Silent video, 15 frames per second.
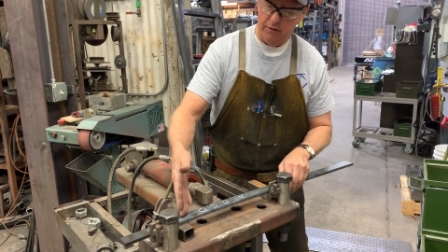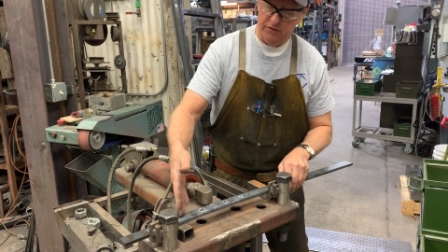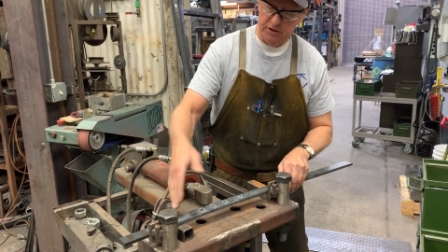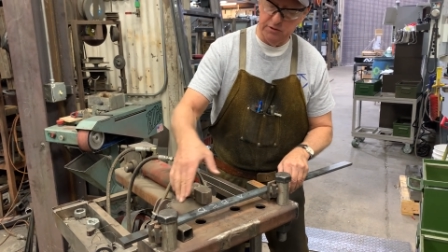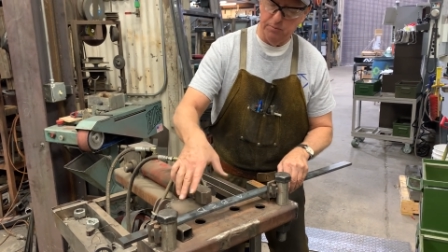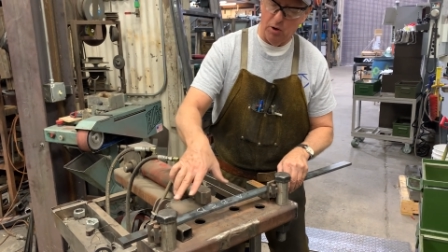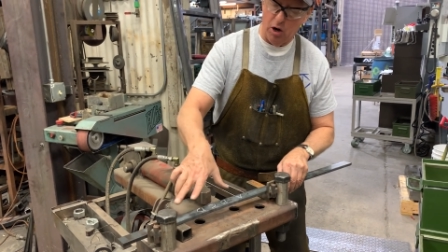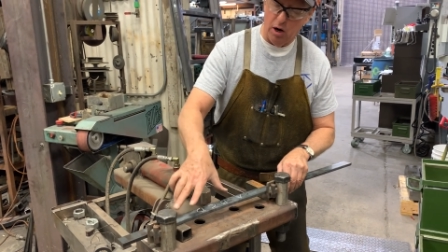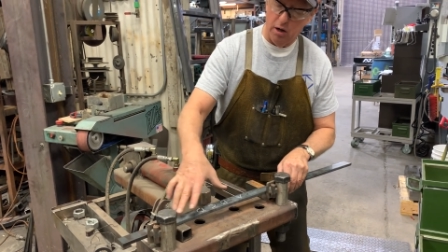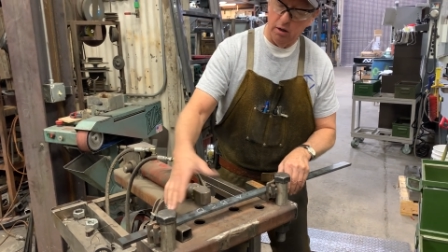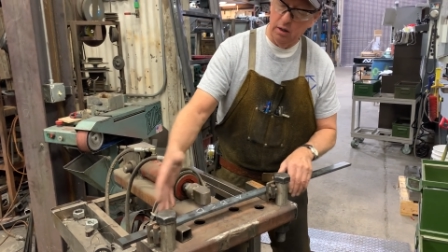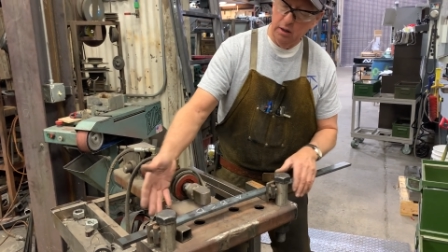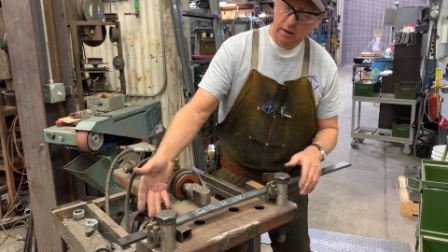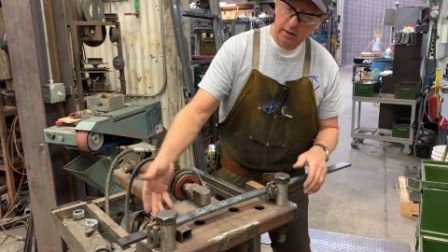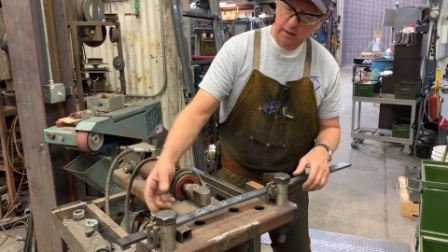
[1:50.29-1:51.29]
This bar
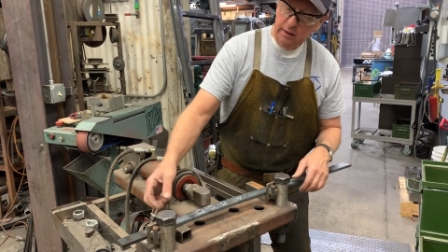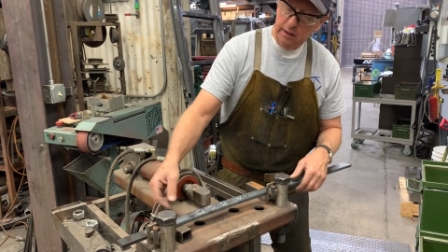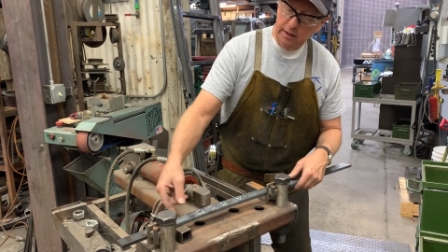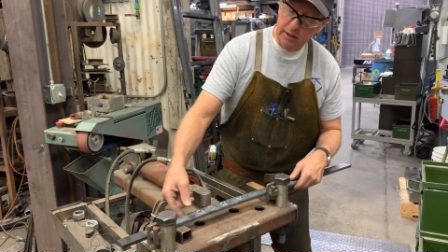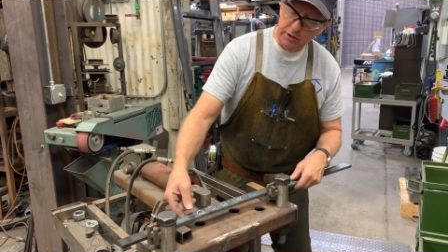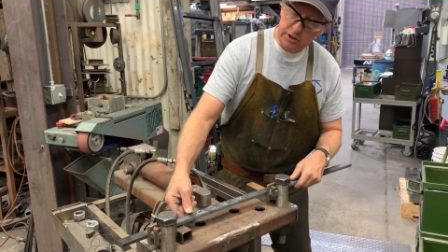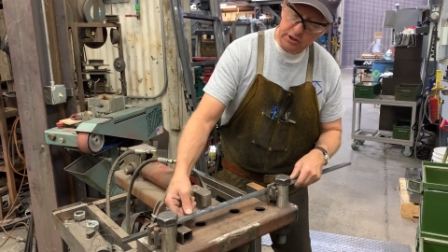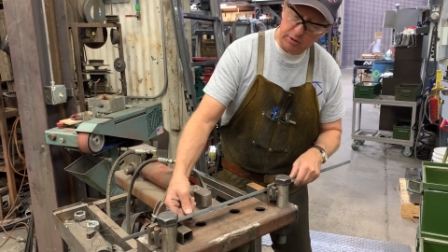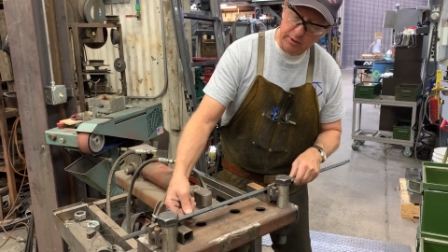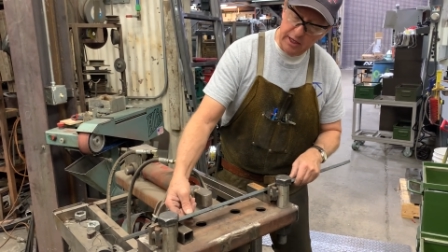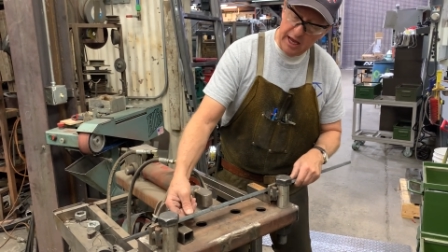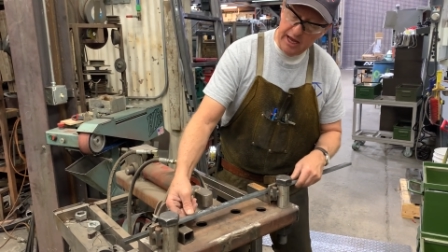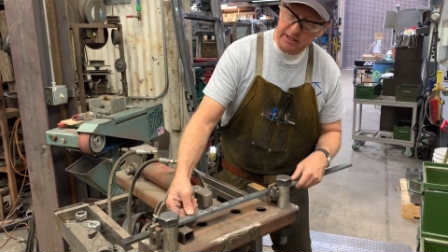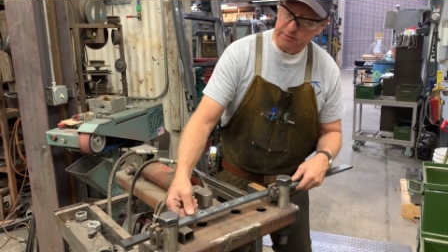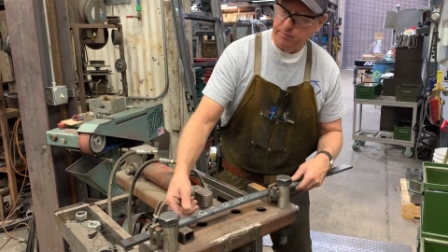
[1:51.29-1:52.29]
is 3
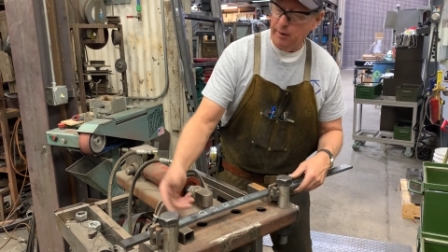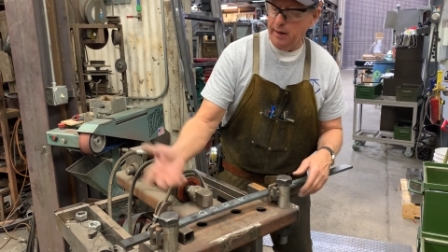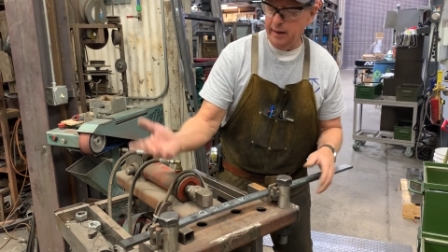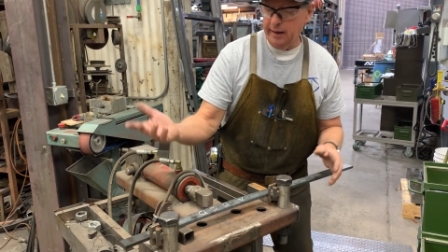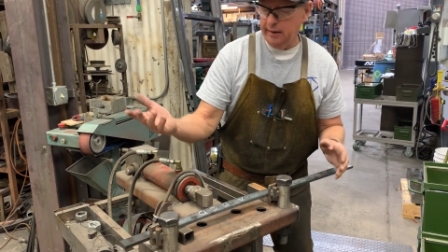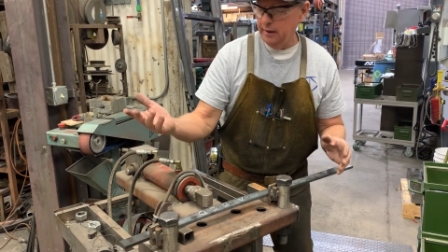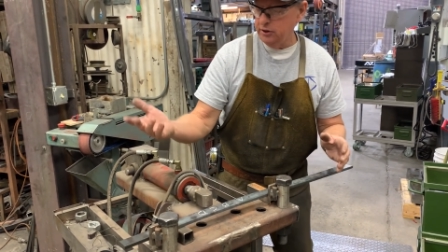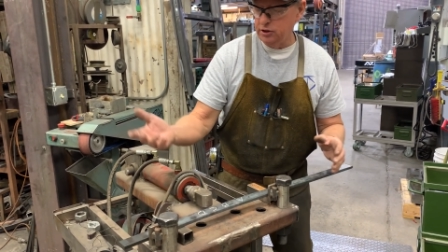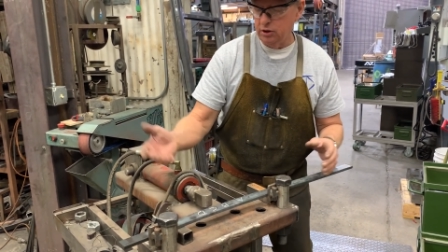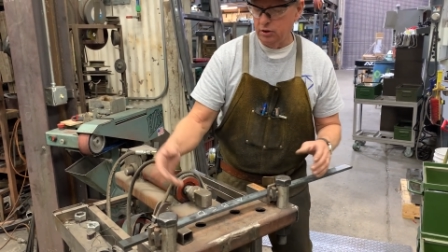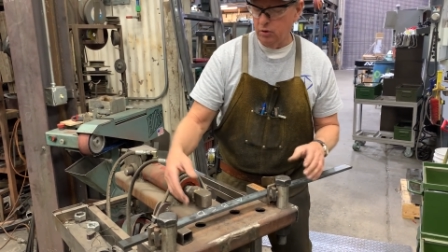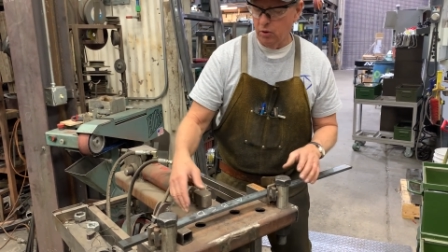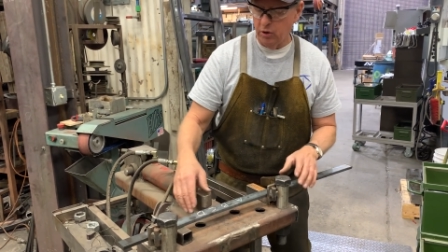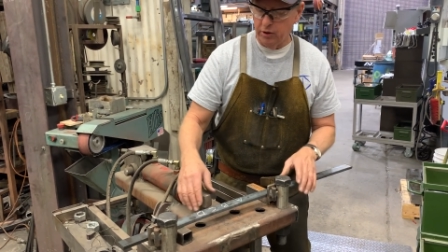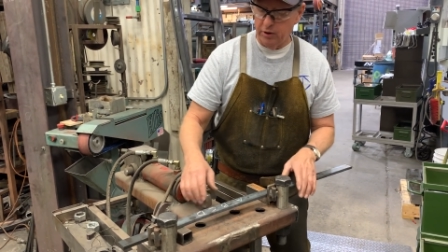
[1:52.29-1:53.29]
eighths by an inch and a
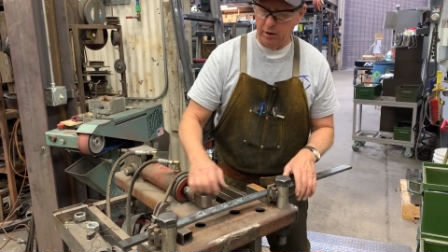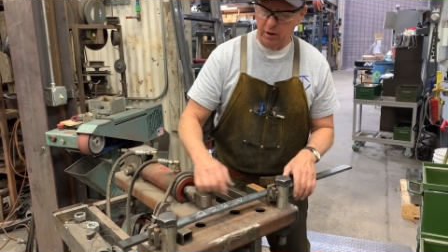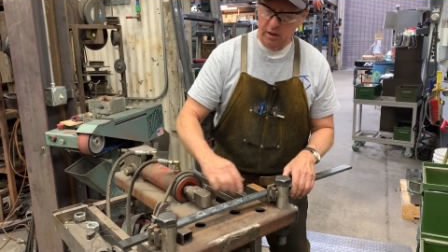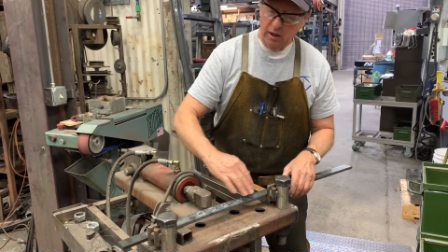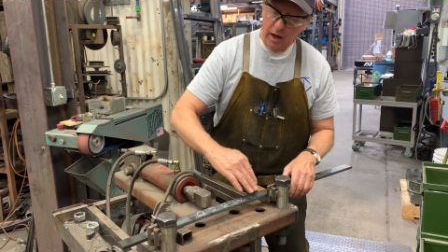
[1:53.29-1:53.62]
quarter.